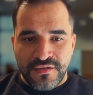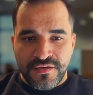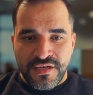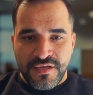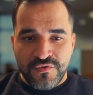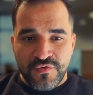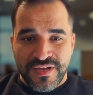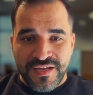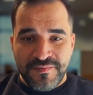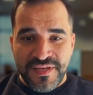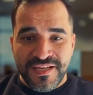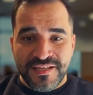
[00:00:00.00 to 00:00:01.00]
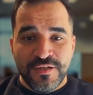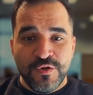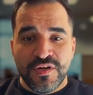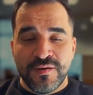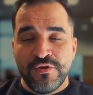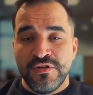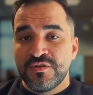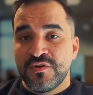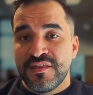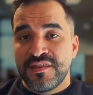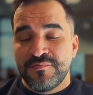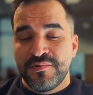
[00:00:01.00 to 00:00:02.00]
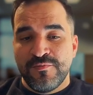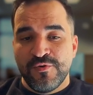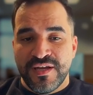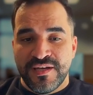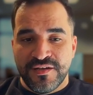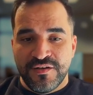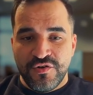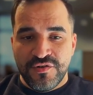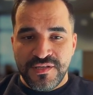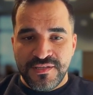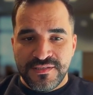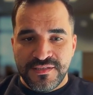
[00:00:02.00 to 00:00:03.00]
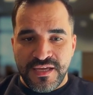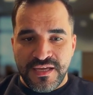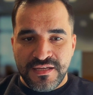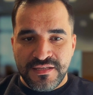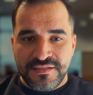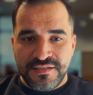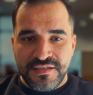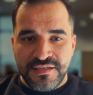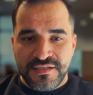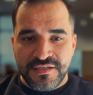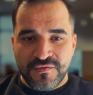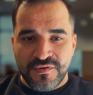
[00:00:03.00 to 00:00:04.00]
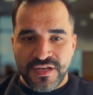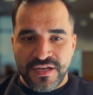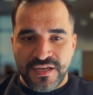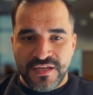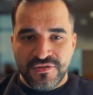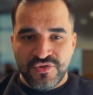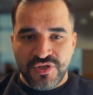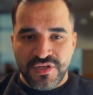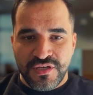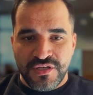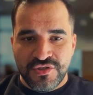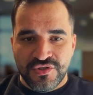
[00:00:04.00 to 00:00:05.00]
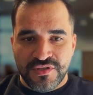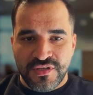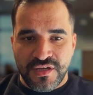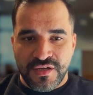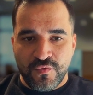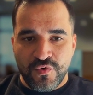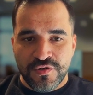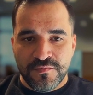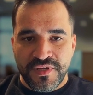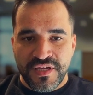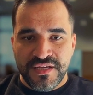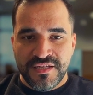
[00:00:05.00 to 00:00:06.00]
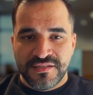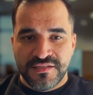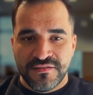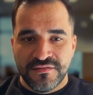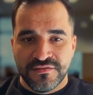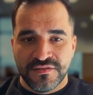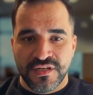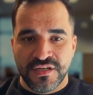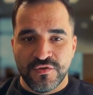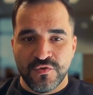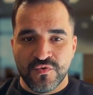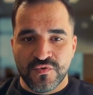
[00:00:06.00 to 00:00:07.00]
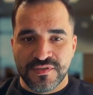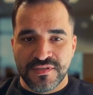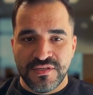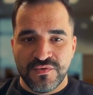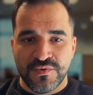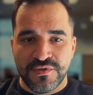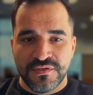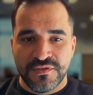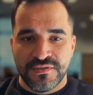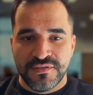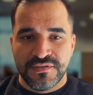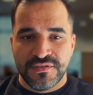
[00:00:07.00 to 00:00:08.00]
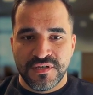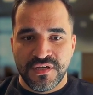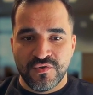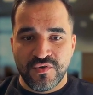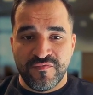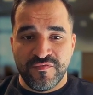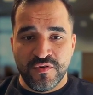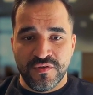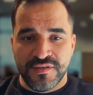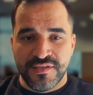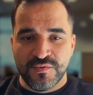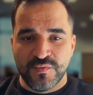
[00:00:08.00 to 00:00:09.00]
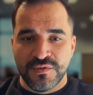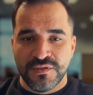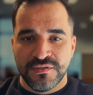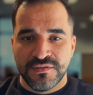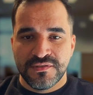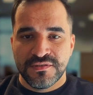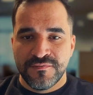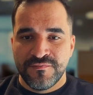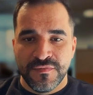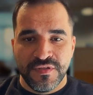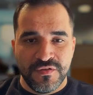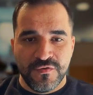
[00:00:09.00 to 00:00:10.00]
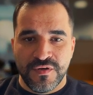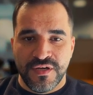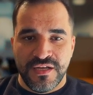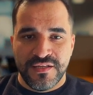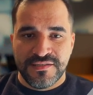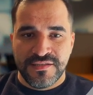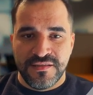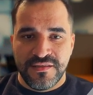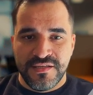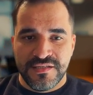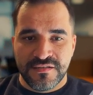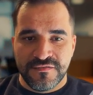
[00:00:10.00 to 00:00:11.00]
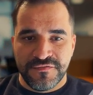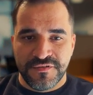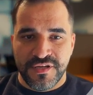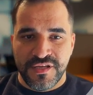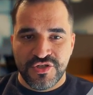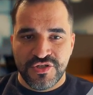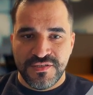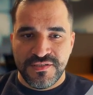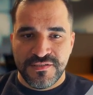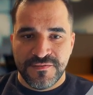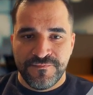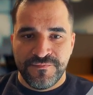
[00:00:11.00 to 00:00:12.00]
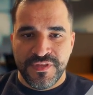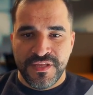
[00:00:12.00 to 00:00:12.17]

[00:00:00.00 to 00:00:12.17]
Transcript: Now you can make it clonable so other people can clone it. And here you can change the word bias. Try to use these words, try to avoid these words. You can set these configurations.